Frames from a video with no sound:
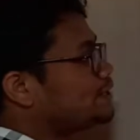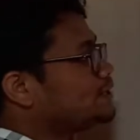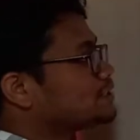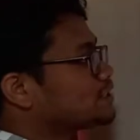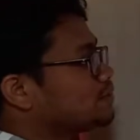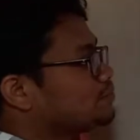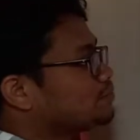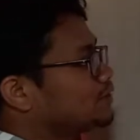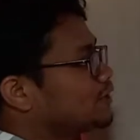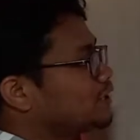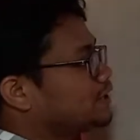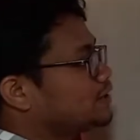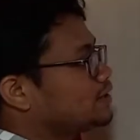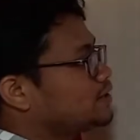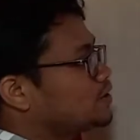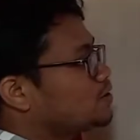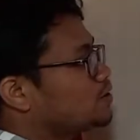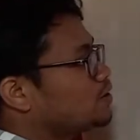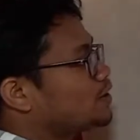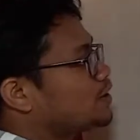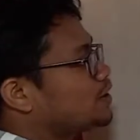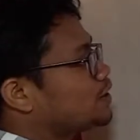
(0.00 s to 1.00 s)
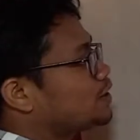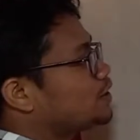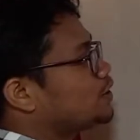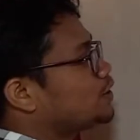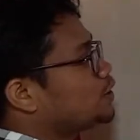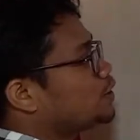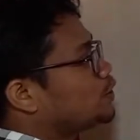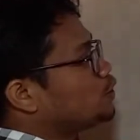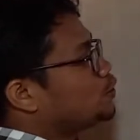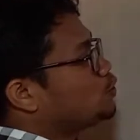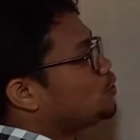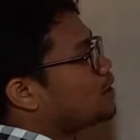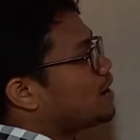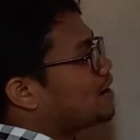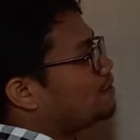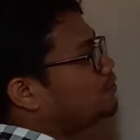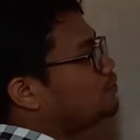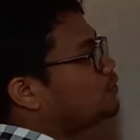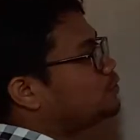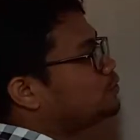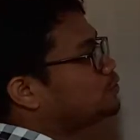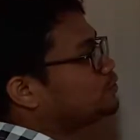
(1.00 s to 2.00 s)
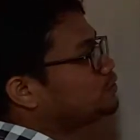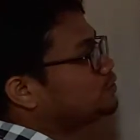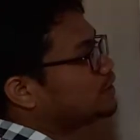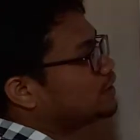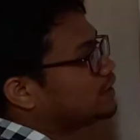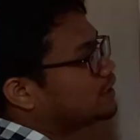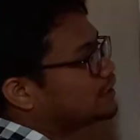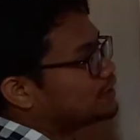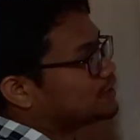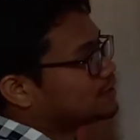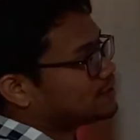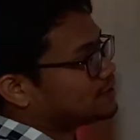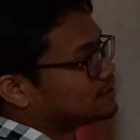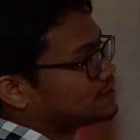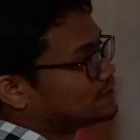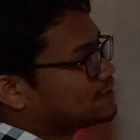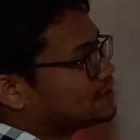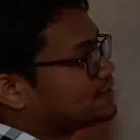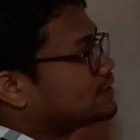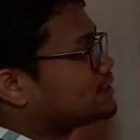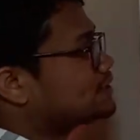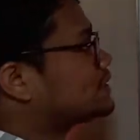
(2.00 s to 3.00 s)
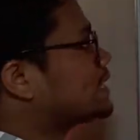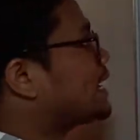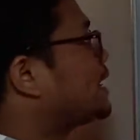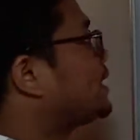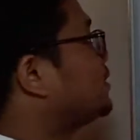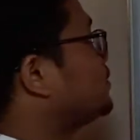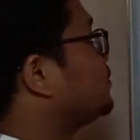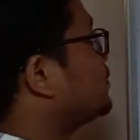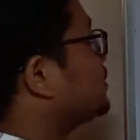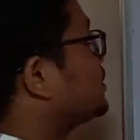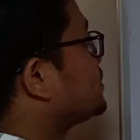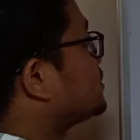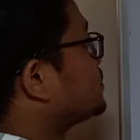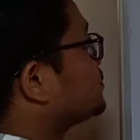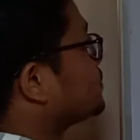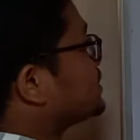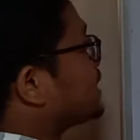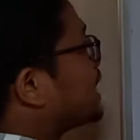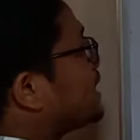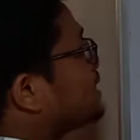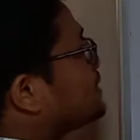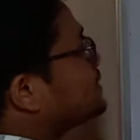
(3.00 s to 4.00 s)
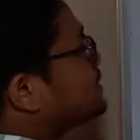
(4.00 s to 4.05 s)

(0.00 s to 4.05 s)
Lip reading: something, okay, you have to see the sign. Okay, so sign